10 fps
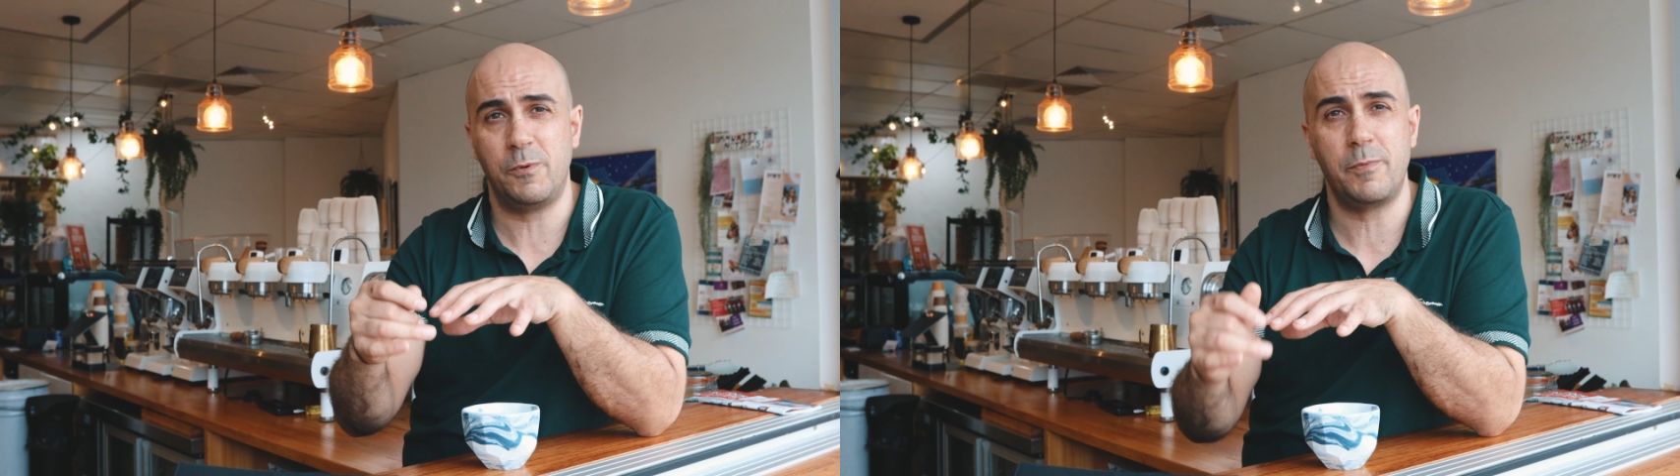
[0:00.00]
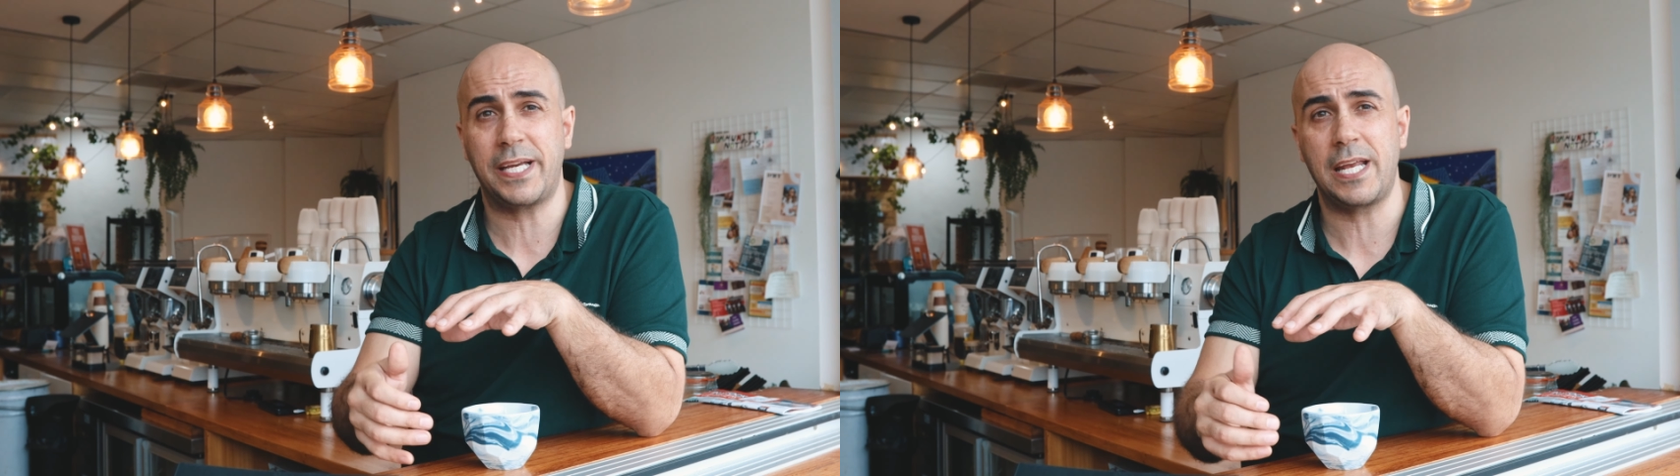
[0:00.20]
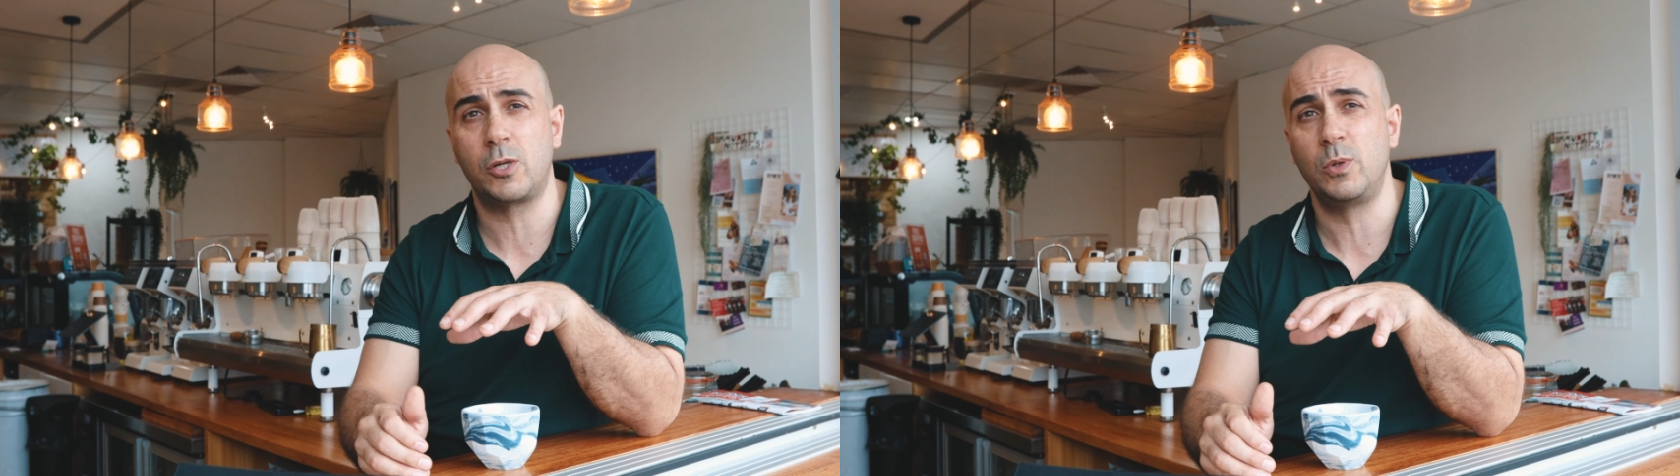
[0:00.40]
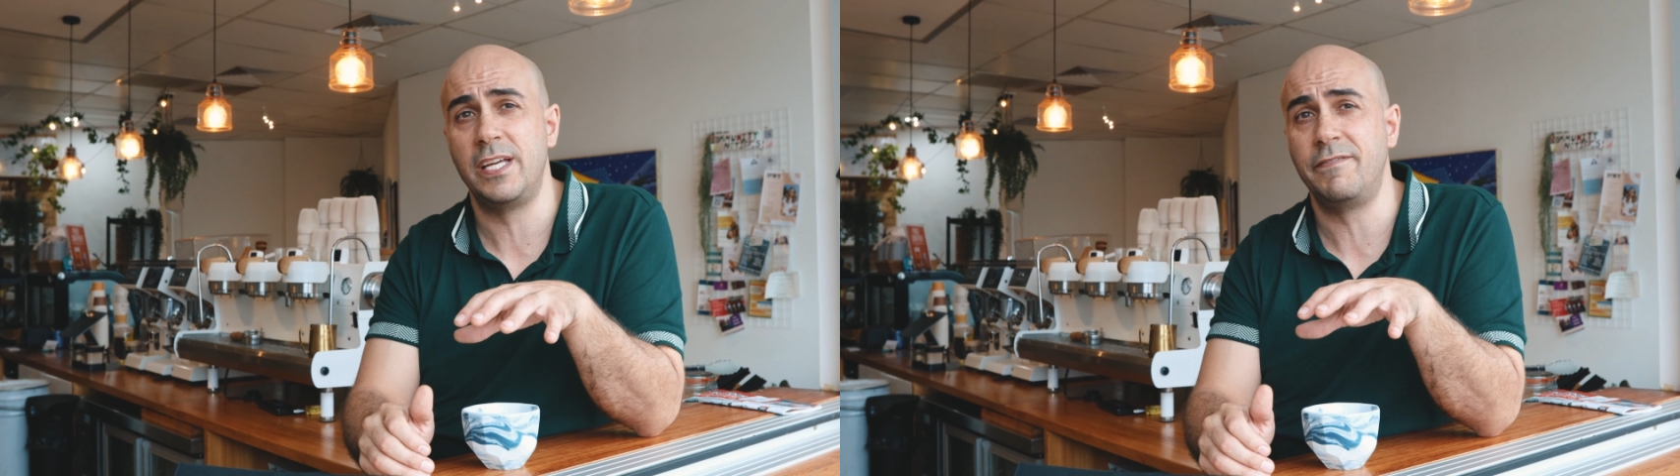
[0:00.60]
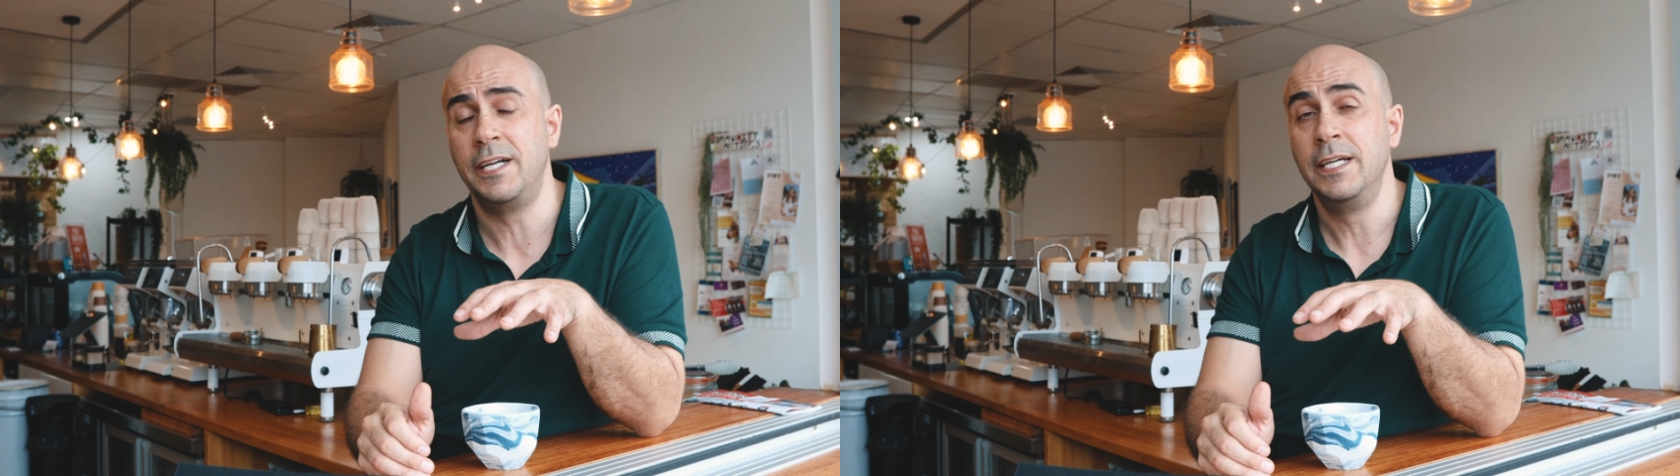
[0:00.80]
with the mechanical
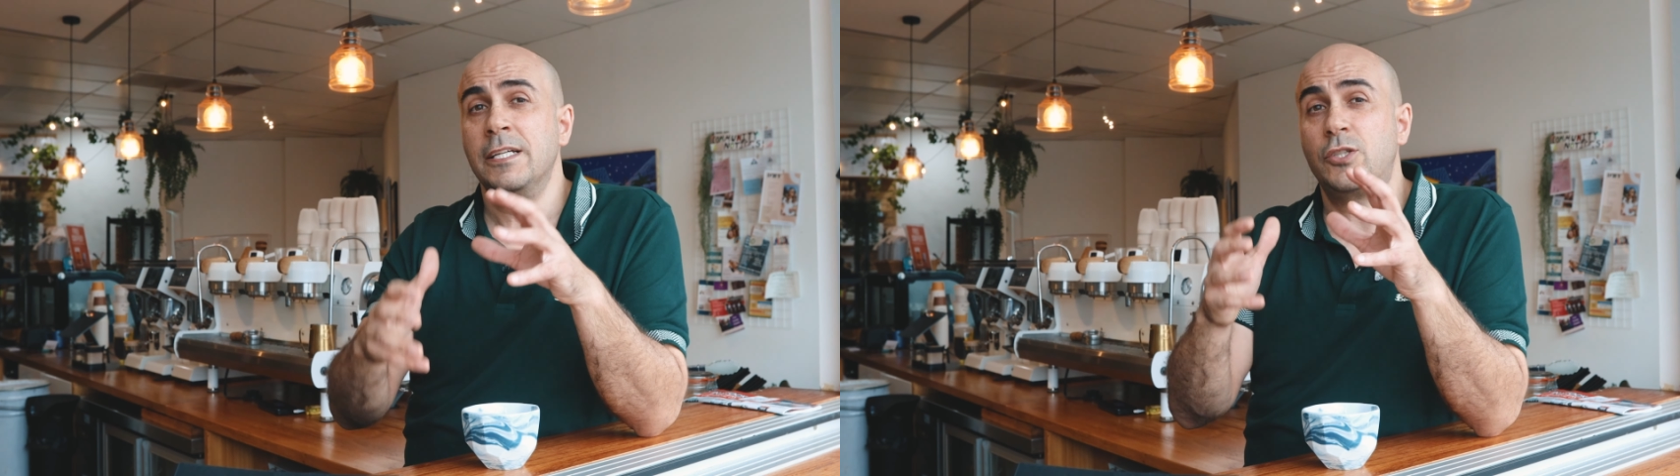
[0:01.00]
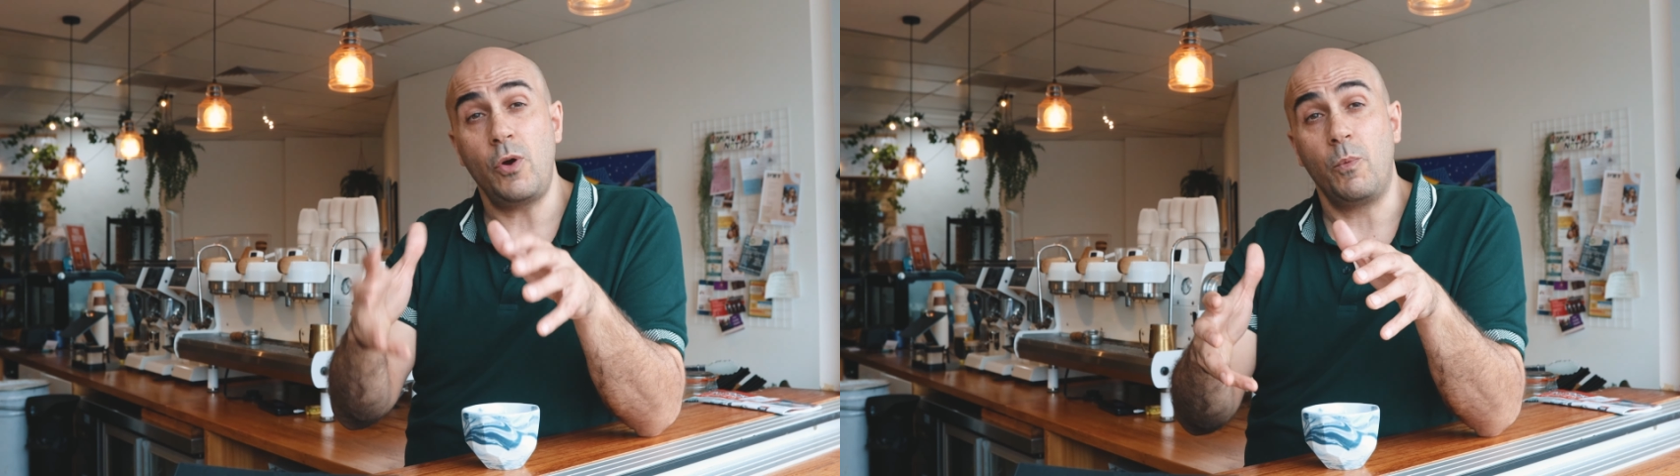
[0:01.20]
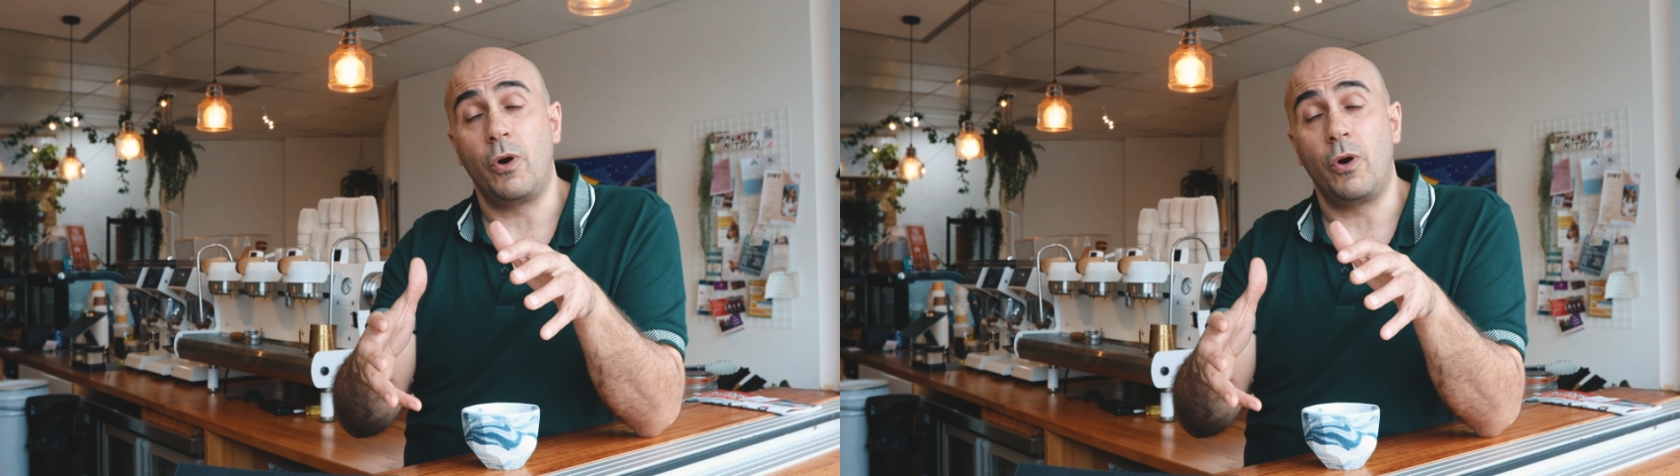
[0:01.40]
lever, don't